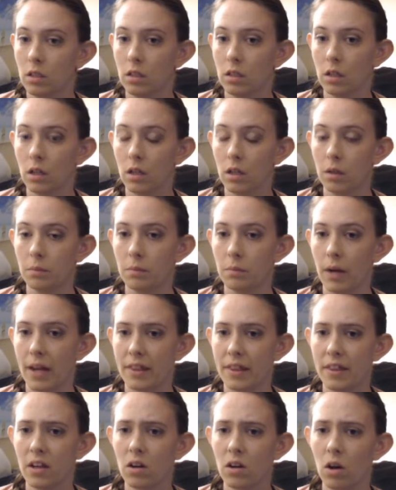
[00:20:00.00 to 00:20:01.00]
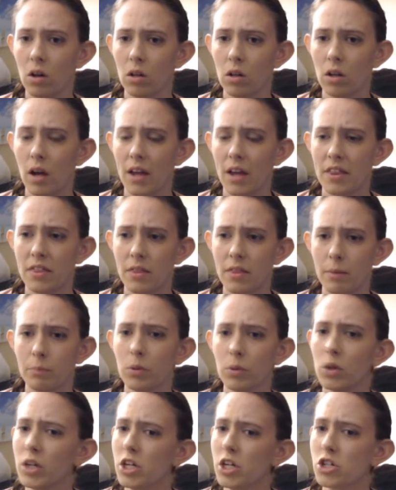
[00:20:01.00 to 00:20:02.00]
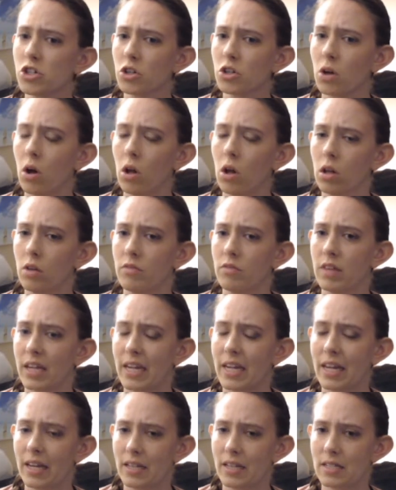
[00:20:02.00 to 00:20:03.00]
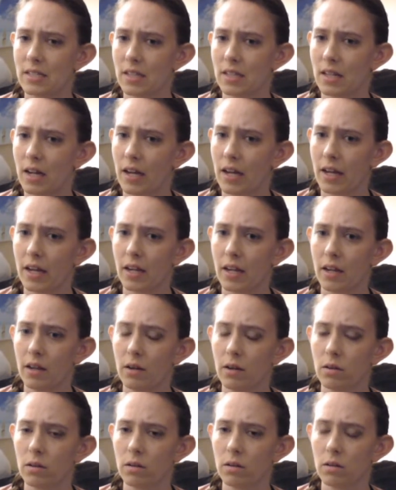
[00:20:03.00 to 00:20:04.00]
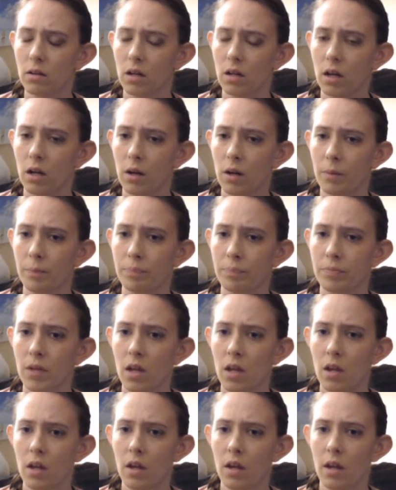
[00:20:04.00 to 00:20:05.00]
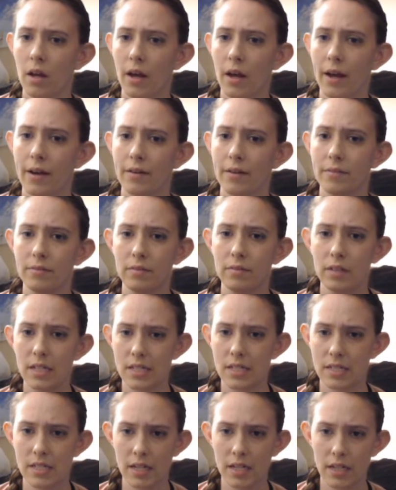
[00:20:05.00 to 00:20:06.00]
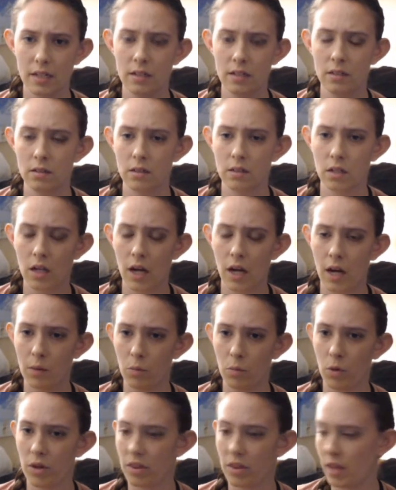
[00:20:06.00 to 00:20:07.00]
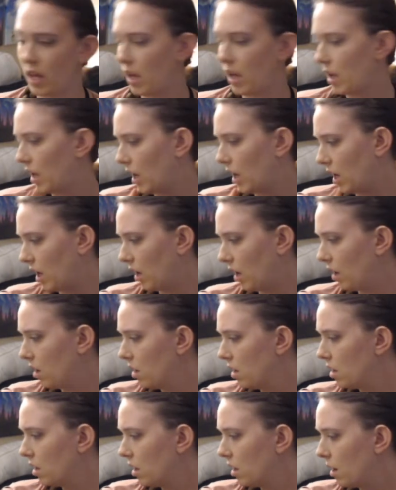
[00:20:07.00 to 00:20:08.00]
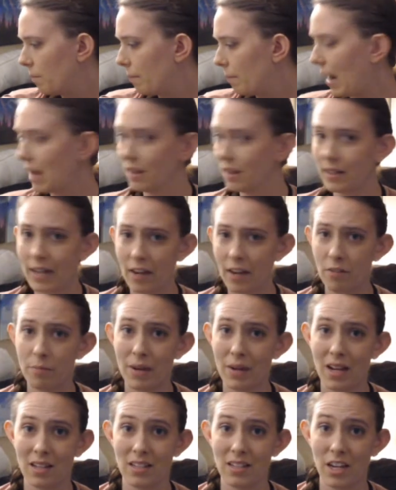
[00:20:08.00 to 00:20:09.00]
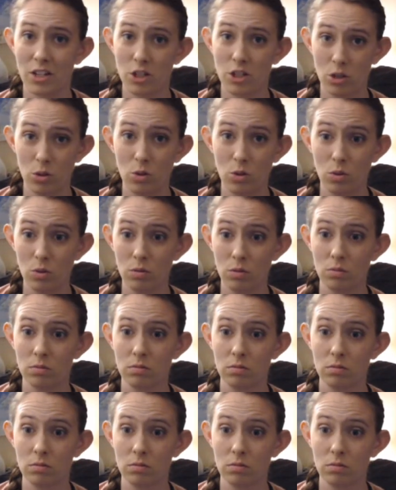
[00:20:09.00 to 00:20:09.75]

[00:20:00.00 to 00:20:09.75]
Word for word: I think I'm pretty sure all of the kits that I have listed come with a palette knife, because I do